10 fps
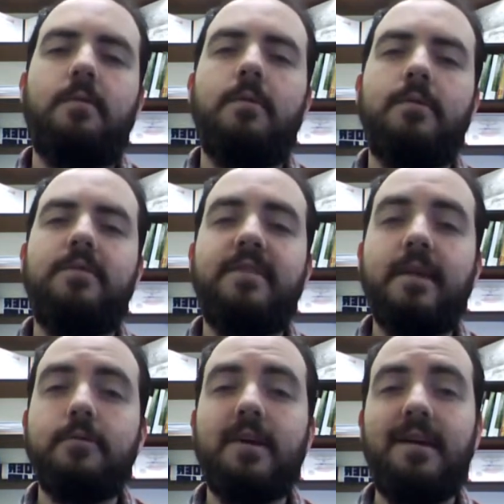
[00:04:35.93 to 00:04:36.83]
Well, there are
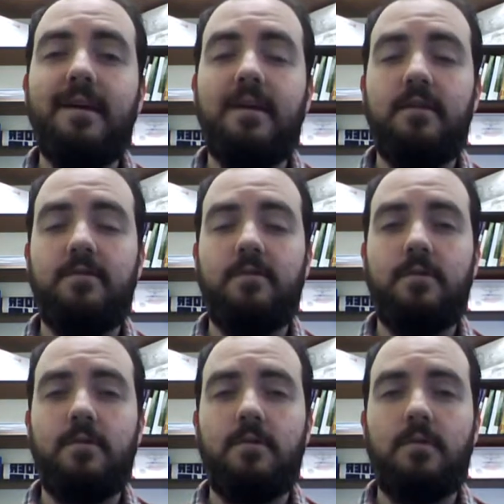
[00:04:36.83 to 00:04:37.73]
several keys
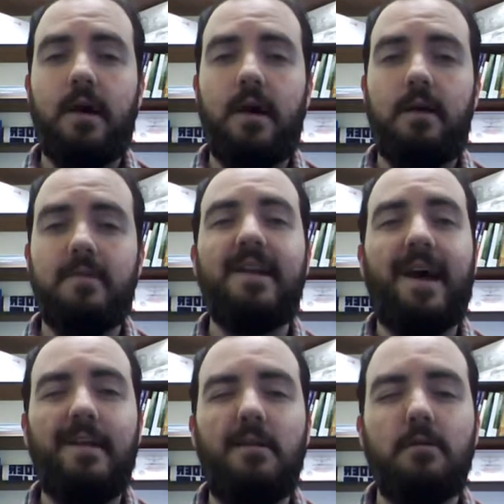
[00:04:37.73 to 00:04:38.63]
to an
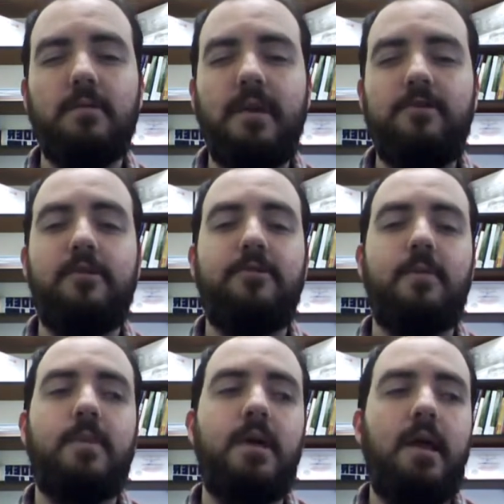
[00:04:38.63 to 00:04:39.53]
ideal relationship.